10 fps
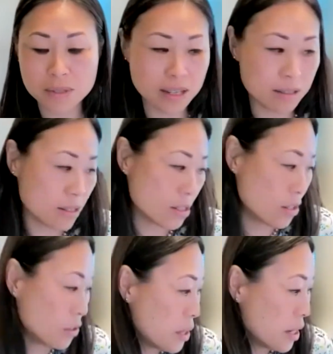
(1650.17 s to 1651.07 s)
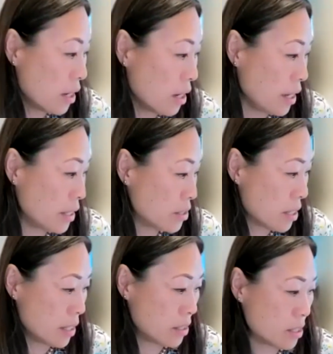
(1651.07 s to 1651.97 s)
And so
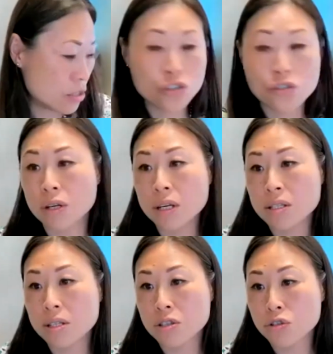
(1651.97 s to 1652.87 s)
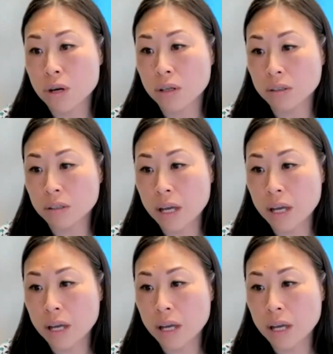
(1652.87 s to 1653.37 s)
it's a struggle,